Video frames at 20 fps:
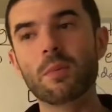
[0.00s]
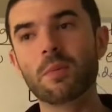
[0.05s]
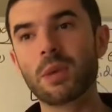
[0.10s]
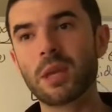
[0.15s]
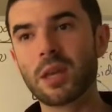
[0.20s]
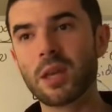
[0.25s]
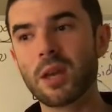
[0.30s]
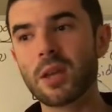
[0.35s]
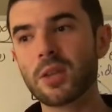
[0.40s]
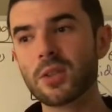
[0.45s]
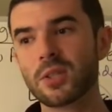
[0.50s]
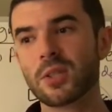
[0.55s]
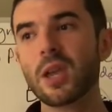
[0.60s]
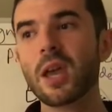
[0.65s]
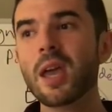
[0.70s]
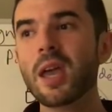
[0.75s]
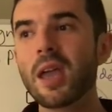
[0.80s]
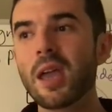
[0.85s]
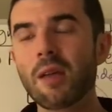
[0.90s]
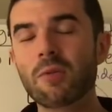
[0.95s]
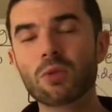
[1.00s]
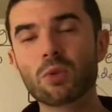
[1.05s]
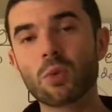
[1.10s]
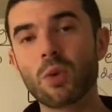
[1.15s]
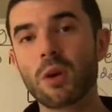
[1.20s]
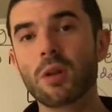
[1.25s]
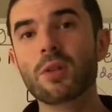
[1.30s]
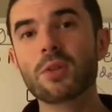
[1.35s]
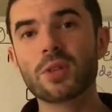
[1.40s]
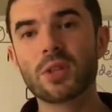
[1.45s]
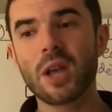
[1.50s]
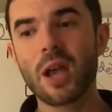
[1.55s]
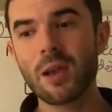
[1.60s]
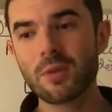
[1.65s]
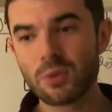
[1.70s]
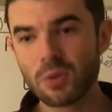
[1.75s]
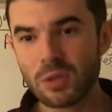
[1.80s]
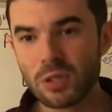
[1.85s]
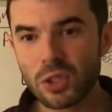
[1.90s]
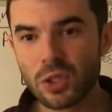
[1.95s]
because it was one of those
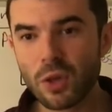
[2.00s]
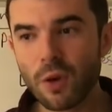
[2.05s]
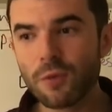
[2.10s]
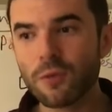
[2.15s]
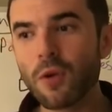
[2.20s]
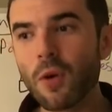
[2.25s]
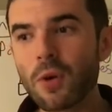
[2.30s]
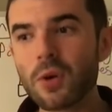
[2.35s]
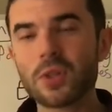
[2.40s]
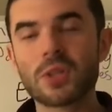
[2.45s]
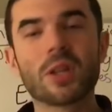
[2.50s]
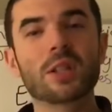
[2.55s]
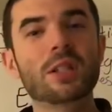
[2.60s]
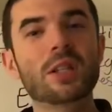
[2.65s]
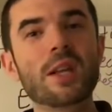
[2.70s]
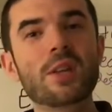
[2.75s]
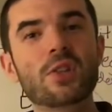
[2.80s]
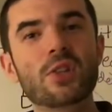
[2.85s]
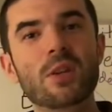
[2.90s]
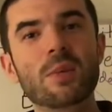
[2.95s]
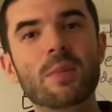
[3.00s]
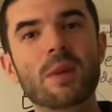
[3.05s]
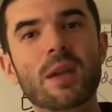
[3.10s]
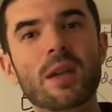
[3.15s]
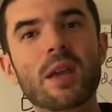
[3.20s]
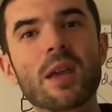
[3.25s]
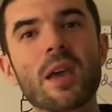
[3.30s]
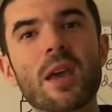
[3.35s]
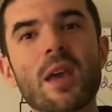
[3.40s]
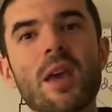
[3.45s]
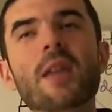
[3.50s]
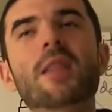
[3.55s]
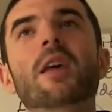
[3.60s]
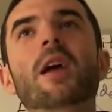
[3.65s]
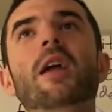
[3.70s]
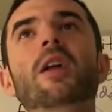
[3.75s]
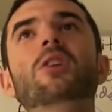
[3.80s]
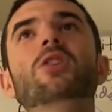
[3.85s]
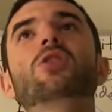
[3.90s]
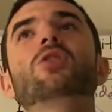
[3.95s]
times where he's so focused on teaching me
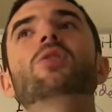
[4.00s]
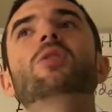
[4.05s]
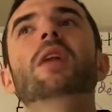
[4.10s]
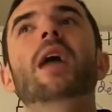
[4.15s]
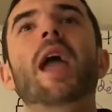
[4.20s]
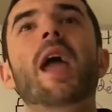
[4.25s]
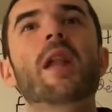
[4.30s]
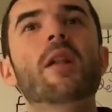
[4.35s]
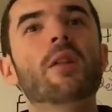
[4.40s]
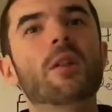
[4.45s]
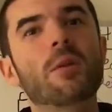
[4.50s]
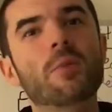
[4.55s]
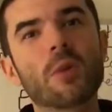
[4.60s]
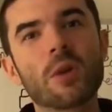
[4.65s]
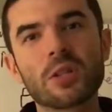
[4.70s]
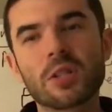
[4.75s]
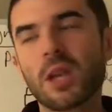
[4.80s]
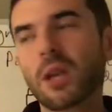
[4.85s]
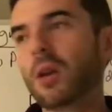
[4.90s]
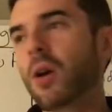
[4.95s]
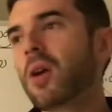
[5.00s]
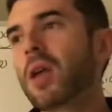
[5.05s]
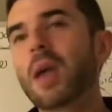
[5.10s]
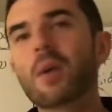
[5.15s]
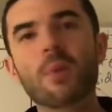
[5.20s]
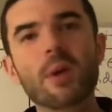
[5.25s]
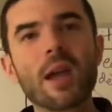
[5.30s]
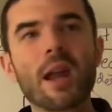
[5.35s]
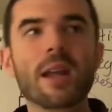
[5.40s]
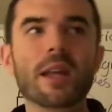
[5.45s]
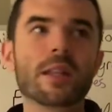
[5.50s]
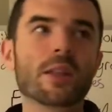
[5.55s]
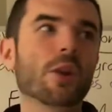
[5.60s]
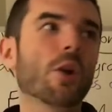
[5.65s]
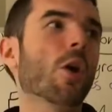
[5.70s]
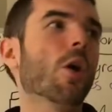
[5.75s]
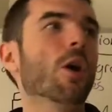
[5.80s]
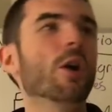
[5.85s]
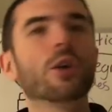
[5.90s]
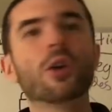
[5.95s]
that he just couldn't handle anymore. He's like, okay, we got to get in the
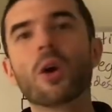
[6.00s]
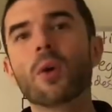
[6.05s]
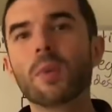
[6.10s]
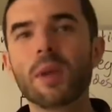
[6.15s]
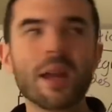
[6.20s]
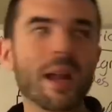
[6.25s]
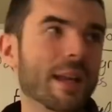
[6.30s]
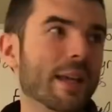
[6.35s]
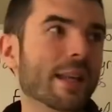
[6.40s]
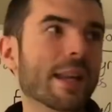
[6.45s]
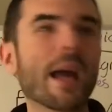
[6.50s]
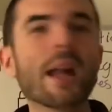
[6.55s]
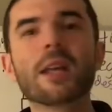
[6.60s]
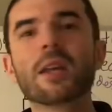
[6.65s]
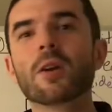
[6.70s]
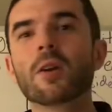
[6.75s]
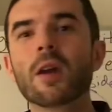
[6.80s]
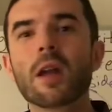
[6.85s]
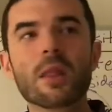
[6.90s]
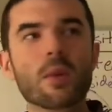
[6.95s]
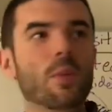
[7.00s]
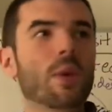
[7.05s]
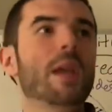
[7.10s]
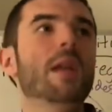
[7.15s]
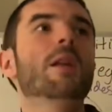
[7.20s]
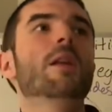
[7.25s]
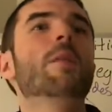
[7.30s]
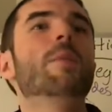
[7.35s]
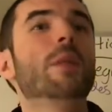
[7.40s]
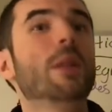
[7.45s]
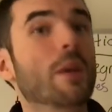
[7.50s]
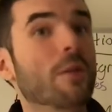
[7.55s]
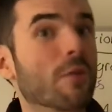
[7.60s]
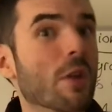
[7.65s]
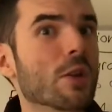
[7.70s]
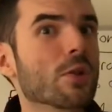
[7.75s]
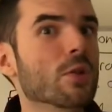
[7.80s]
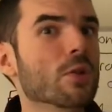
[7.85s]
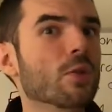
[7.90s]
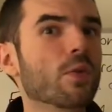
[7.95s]
car and go. We got to get out of here. And then we ended up in the
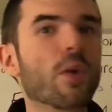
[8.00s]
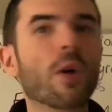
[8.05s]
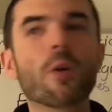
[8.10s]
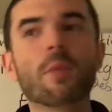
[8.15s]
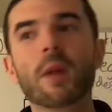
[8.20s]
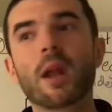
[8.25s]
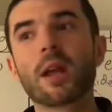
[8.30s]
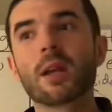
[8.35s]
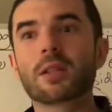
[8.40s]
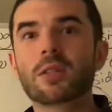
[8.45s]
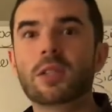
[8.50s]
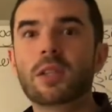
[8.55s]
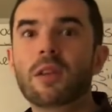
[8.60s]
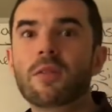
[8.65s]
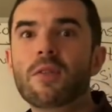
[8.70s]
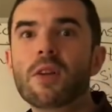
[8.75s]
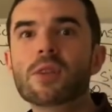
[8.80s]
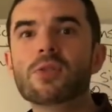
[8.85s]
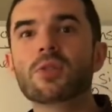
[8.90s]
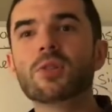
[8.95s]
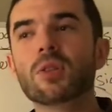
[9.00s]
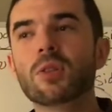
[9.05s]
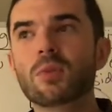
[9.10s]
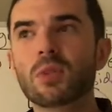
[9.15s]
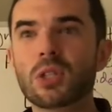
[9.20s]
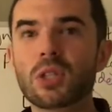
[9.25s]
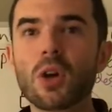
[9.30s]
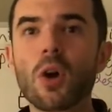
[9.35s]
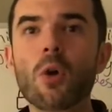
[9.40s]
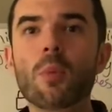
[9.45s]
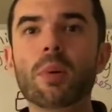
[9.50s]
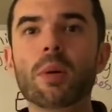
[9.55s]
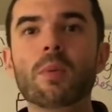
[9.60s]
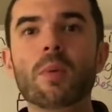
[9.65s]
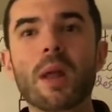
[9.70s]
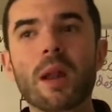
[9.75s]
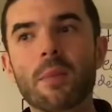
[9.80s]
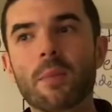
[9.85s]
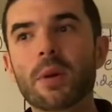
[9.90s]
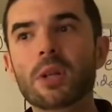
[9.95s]
Avengers film, and I got to see Avengers. It was dope, and
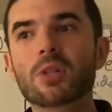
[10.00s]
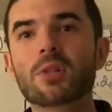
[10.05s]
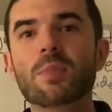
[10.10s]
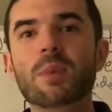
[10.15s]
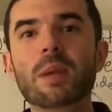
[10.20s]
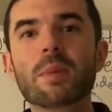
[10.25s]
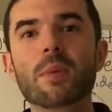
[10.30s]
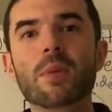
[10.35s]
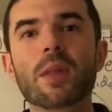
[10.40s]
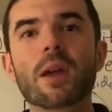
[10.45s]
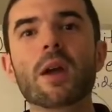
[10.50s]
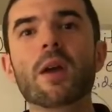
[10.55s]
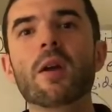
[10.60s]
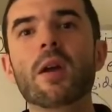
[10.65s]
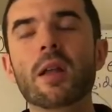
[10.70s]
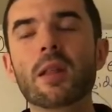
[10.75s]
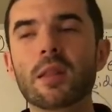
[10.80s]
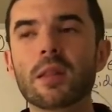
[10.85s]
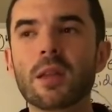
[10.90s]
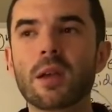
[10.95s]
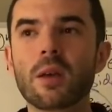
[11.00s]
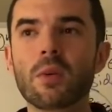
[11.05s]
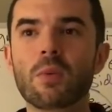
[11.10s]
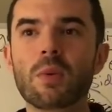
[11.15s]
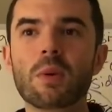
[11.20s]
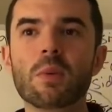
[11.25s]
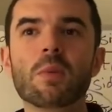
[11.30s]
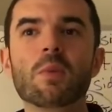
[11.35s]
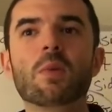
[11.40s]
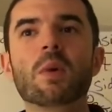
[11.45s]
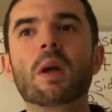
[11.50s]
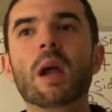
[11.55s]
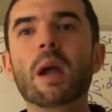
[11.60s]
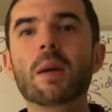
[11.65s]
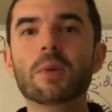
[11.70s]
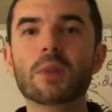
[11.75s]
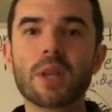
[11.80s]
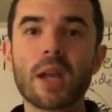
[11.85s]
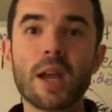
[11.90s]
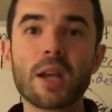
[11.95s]
we had a bunch of people there, and uh, we, we were
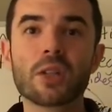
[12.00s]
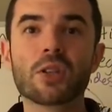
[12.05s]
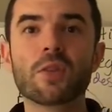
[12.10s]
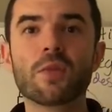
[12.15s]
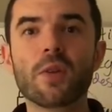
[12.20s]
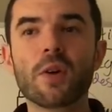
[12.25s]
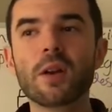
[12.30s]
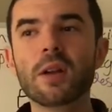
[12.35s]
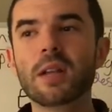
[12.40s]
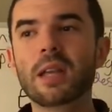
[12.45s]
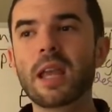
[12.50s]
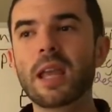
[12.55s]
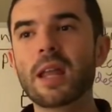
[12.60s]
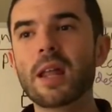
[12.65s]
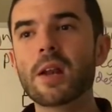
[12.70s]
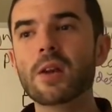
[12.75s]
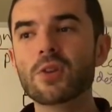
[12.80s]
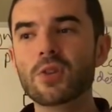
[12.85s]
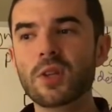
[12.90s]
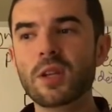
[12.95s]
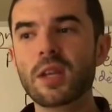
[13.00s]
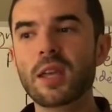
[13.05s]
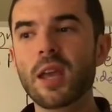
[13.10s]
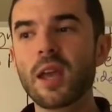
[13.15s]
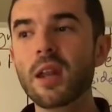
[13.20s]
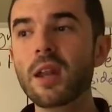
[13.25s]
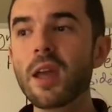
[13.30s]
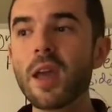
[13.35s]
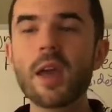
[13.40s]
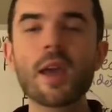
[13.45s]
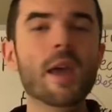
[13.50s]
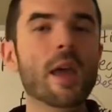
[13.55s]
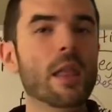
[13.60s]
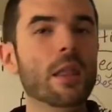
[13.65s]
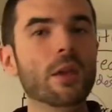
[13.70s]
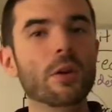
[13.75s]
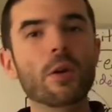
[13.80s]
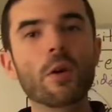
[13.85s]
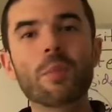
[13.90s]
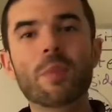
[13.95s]
able to extrovert, gain energy again,
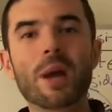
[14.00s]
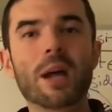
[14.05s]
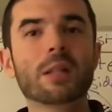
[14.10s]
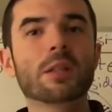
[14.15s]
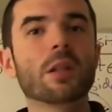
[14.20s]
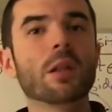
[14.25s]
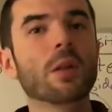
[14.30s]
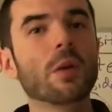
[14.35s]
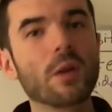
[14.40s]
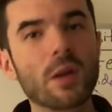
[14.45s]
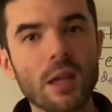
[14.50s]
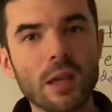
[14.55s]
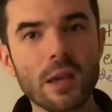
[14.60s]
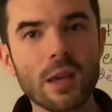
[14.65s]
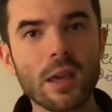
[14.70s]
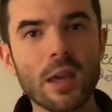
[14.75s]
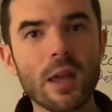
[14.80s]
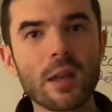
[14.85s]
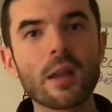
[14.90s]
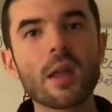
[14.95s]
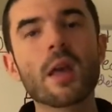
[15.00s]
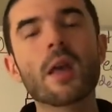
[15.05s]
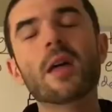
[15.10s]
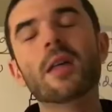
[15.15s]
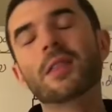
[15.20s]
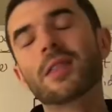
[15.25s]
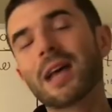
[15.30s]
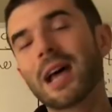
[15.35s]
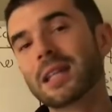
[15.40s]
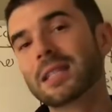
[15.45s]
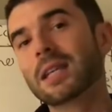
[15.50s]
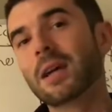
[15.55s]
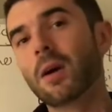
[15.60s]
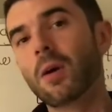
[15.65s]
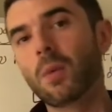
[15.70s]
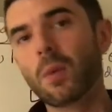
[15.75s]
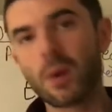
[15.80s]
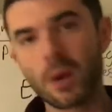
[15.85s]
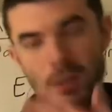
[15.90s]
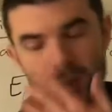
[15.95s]
and then go back to learning again. That's
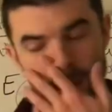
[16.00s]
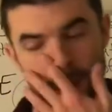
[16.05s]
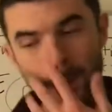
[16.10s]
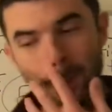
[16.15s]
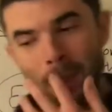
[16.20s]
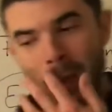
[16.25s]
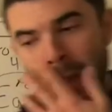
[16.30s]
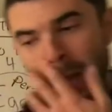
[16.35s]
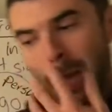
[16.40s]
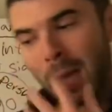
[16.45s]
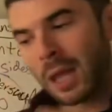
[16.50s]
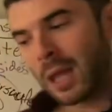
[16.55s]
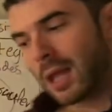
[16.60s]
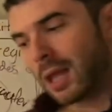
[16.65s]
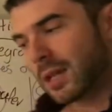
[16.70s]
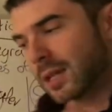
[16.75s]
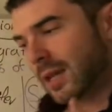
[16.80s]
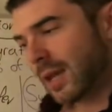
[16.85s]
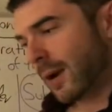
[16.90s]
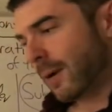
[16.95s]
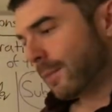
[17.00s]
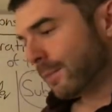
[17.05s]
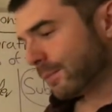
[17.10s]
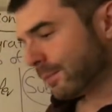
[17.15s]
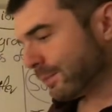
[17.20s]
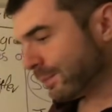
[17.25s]
how it worked. Now,